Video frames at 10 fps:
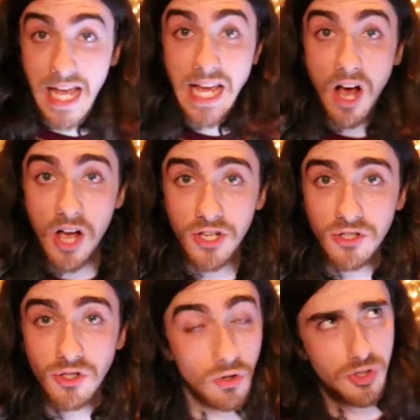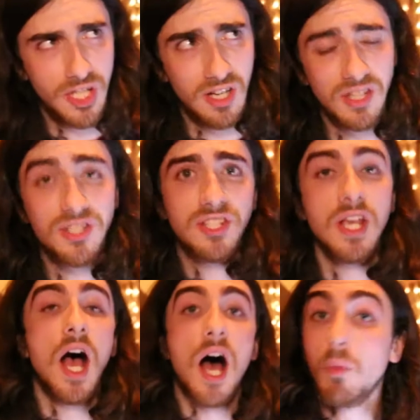he asks, or she asks,
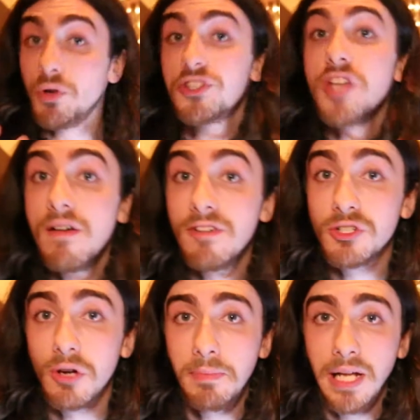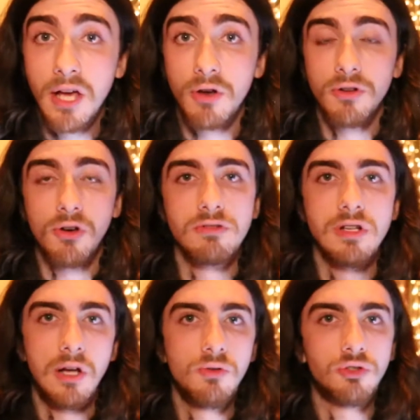what server do I play on
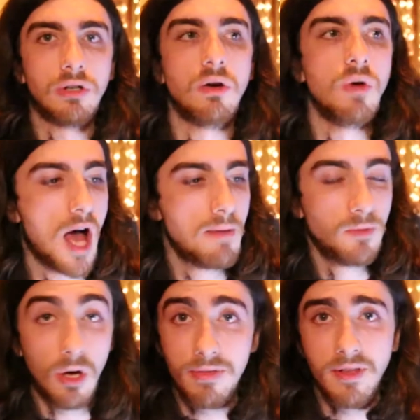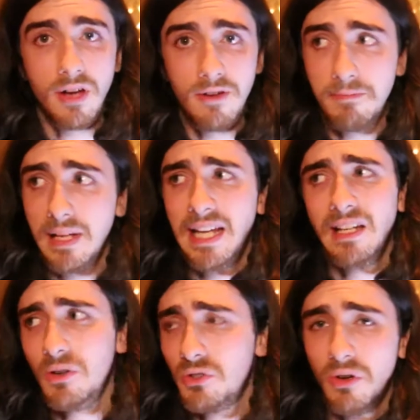Lotro? Not that I've played
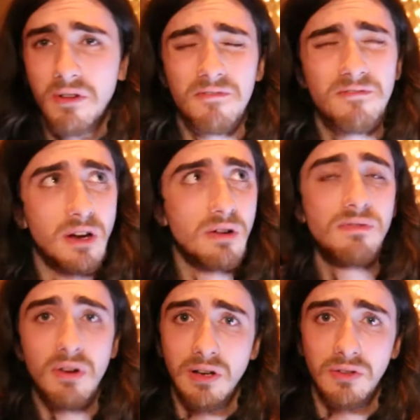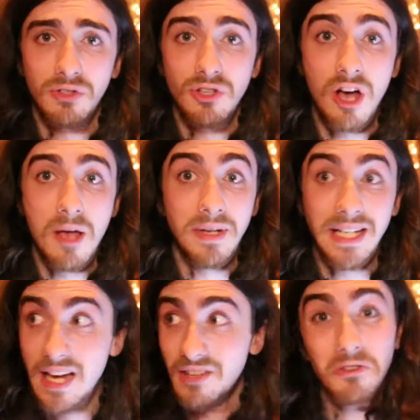Lotro in a very long time, and
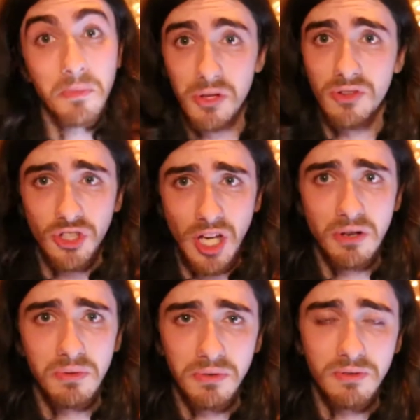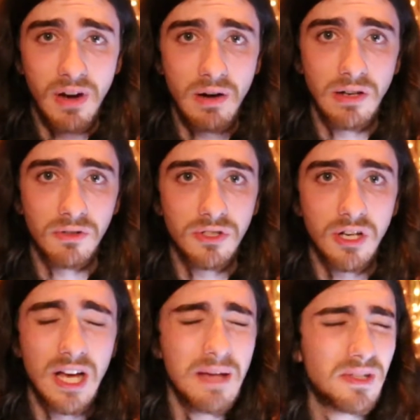again, it's not been on the channel for a very long
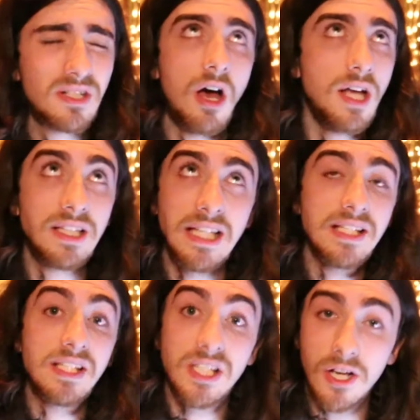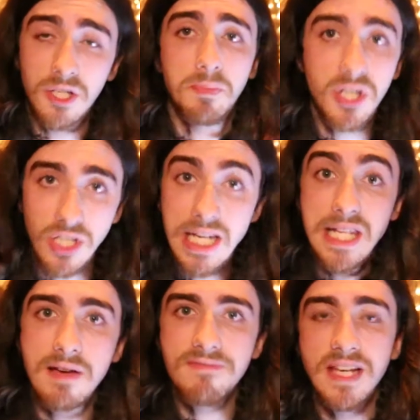time, and it sucks because I
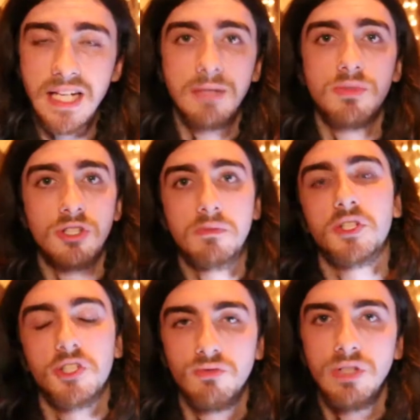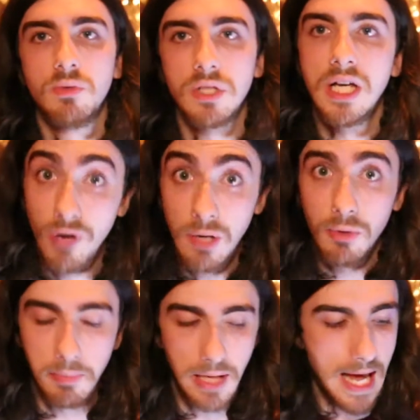love that game so much and I really
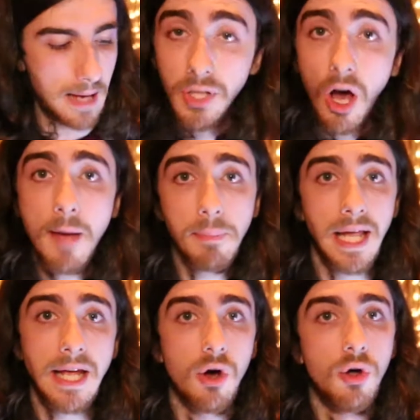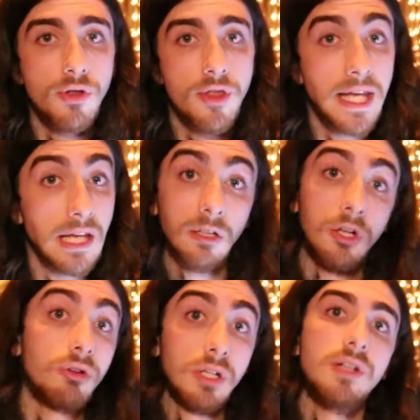want to play it. But I play on the
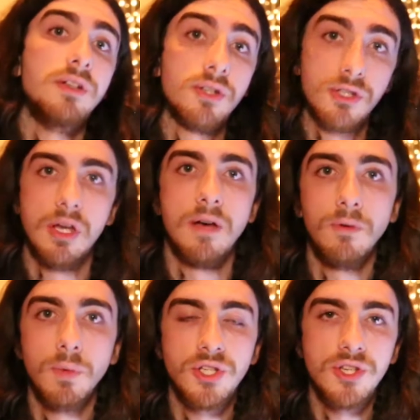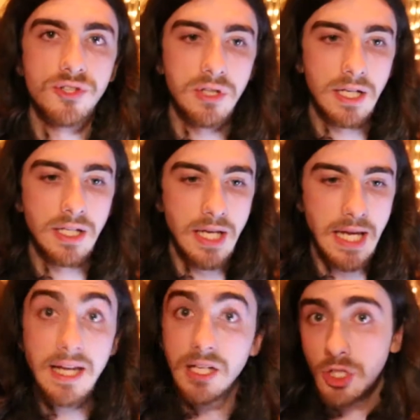Laurelin server, which is like an
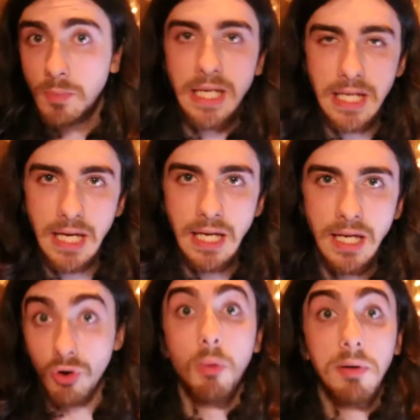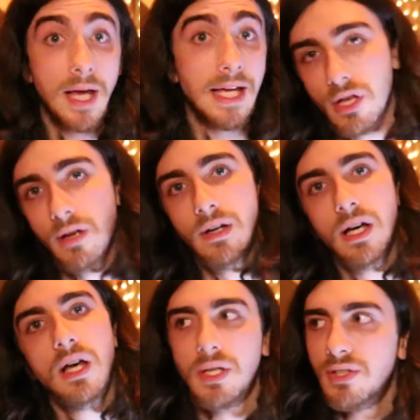English-speaking roleplay
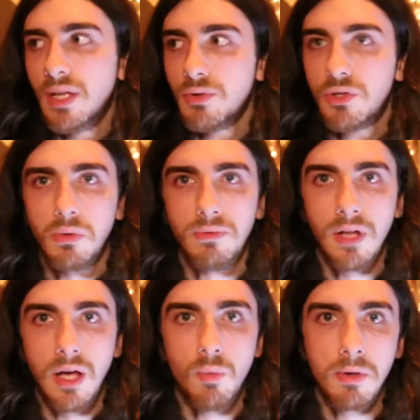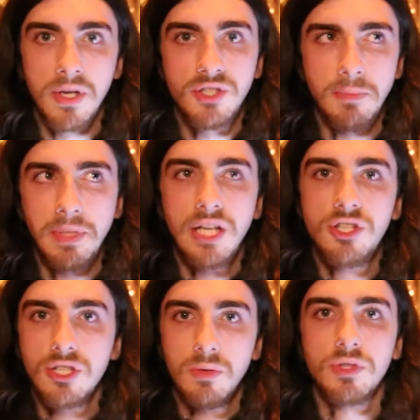server, because that was sort of like one of my
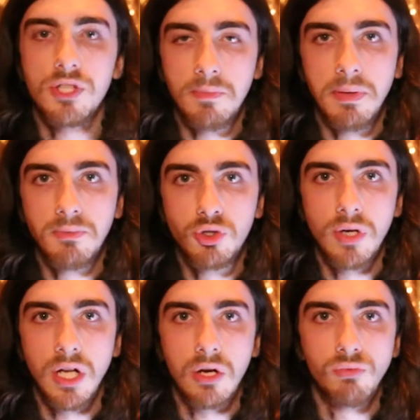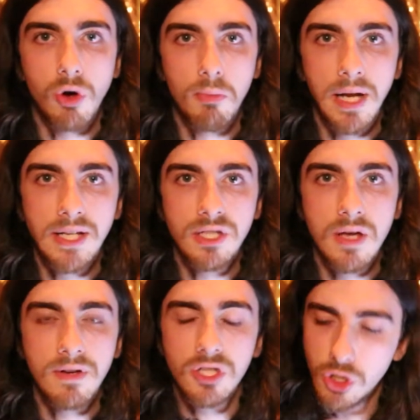stipulations. I wanted to join like a roleplay
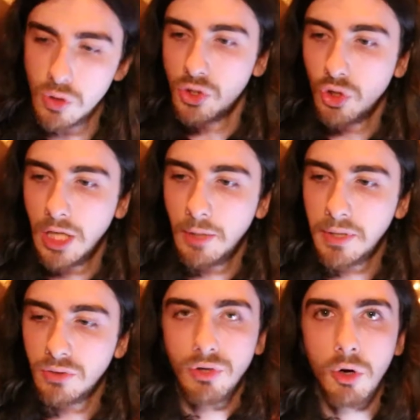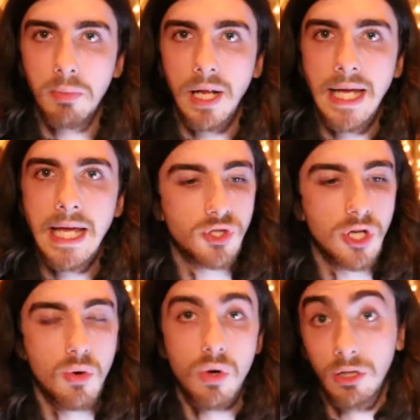server because I do enjoy a little bit of roleplay.
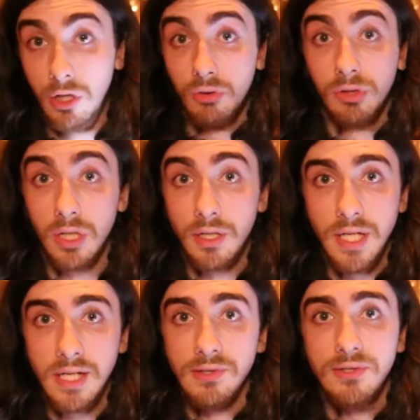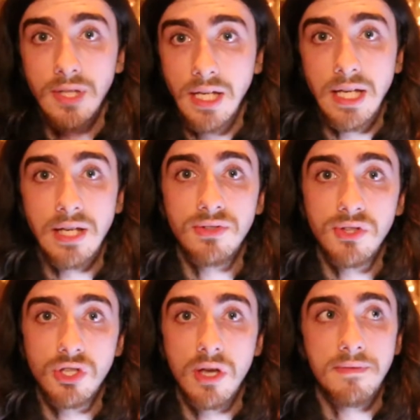So Laurelin is the
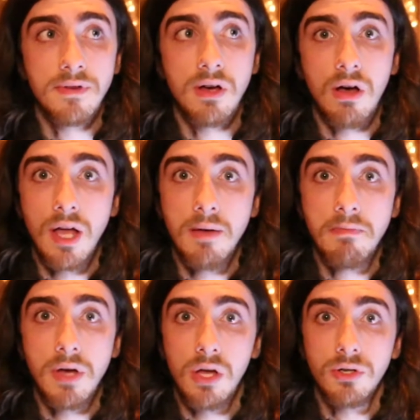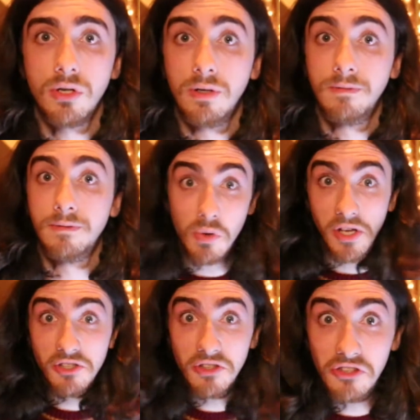server I'm part of.
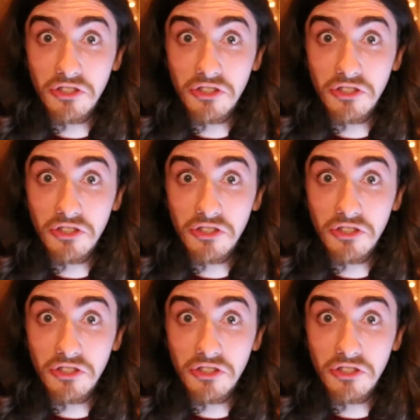Question the